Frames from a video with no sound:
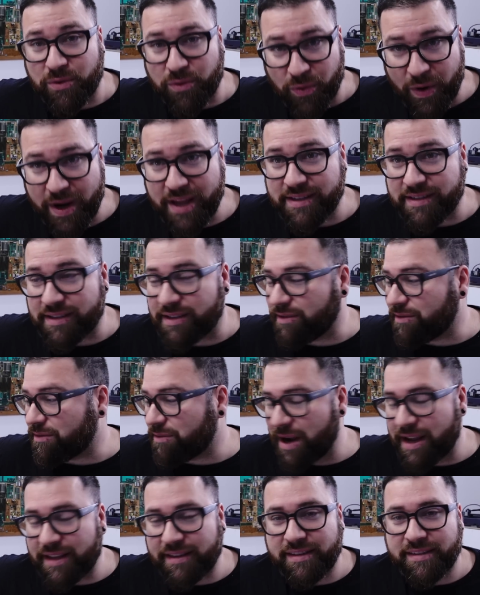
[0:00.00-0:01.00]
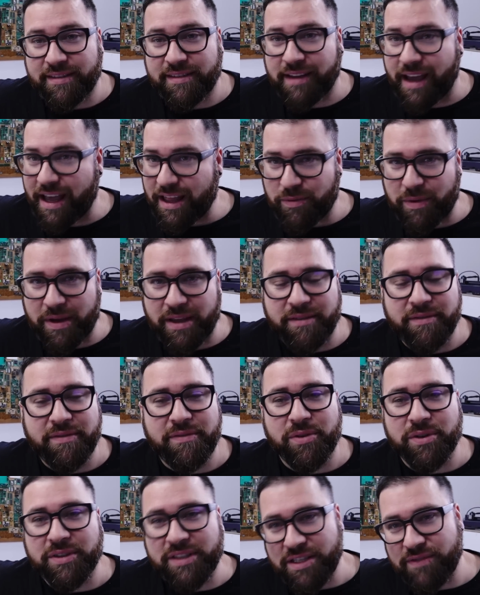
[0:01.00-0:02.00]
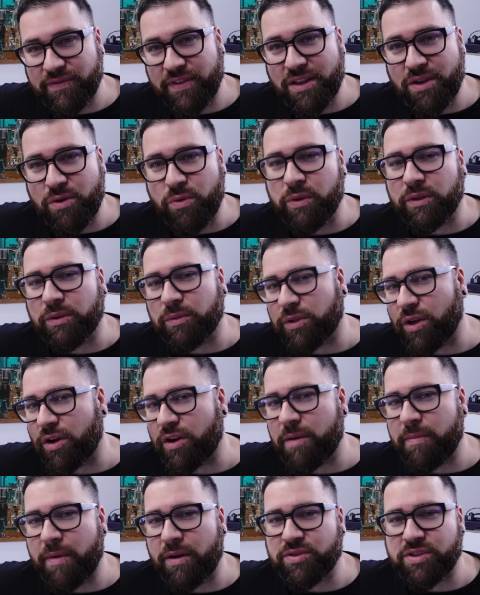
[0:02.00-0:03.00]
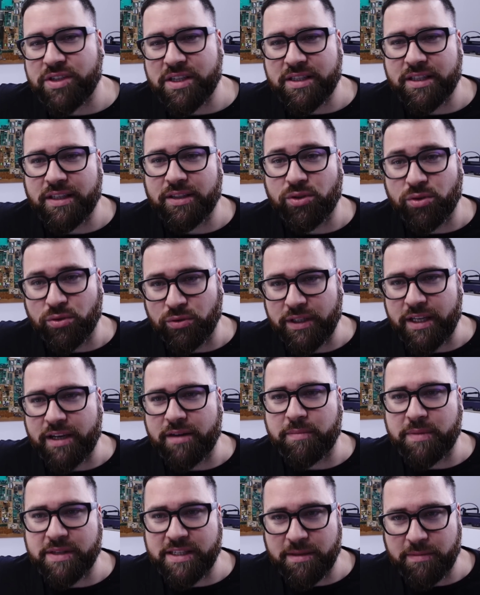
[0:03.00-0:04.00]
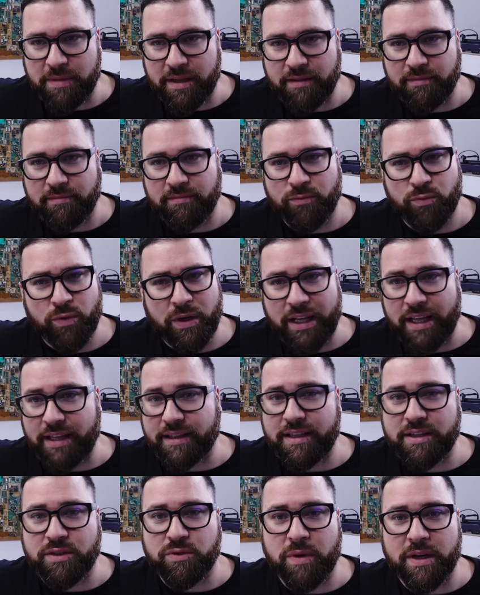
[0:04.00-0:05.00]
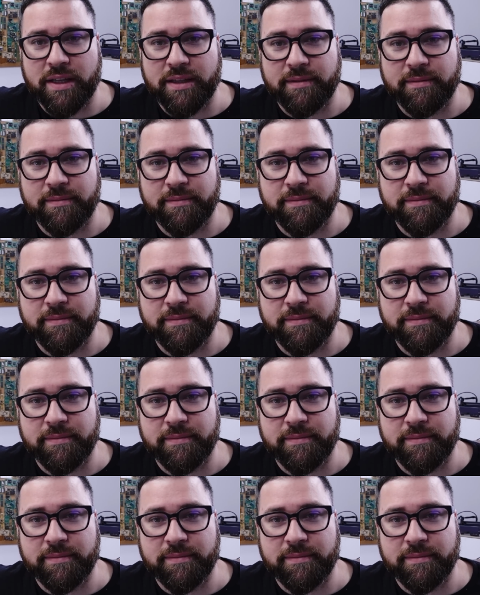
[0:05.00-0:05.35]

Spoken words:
crazy, right? Anyway, for this video we'll talk about just a 2-layer PCB, one like this one.